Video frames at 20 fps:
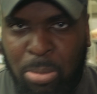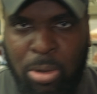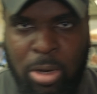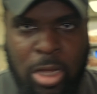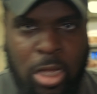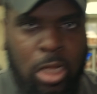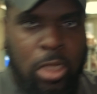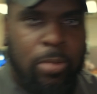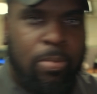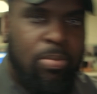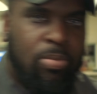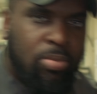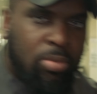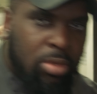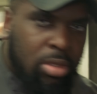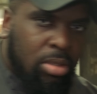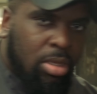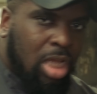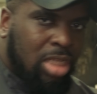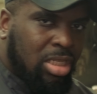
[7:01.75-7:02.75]
brown.
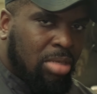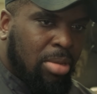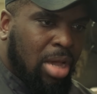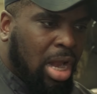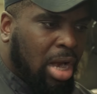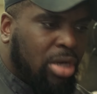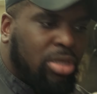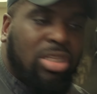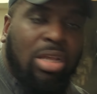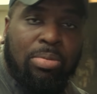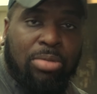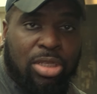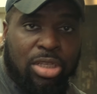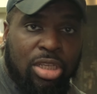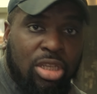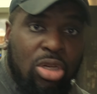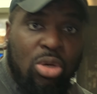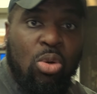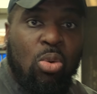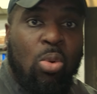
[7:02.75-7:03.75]
Doesn't matter, it's up to
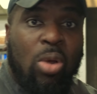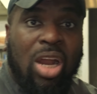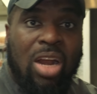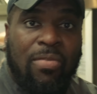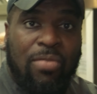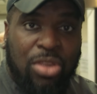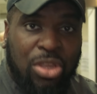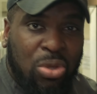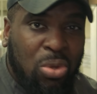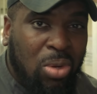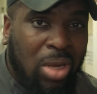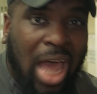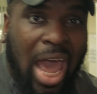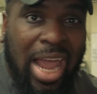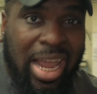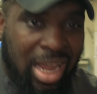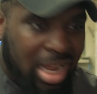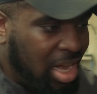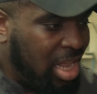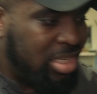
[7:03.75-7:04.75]
you, wherever you
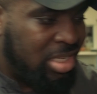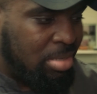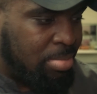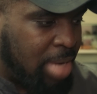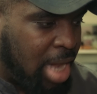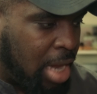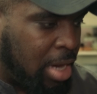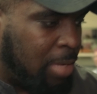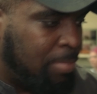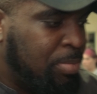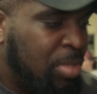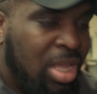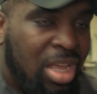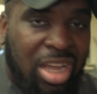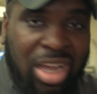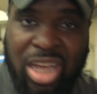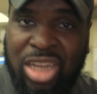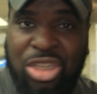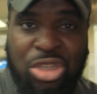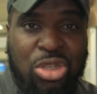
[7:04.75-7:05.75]
like it, doesn't matter.
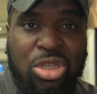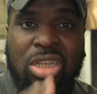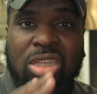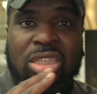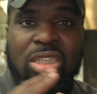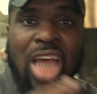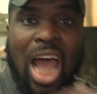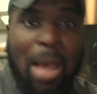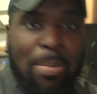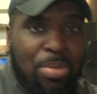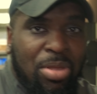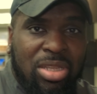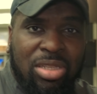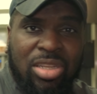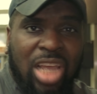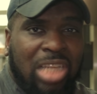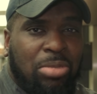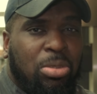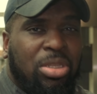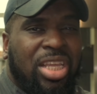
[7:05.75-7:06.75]
Because you can top these
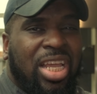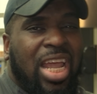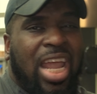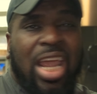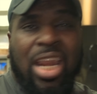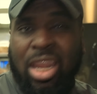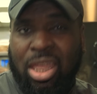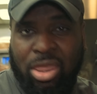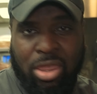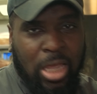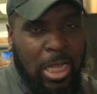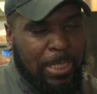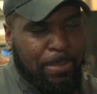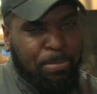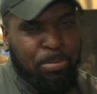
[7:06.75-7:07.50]
things with anything.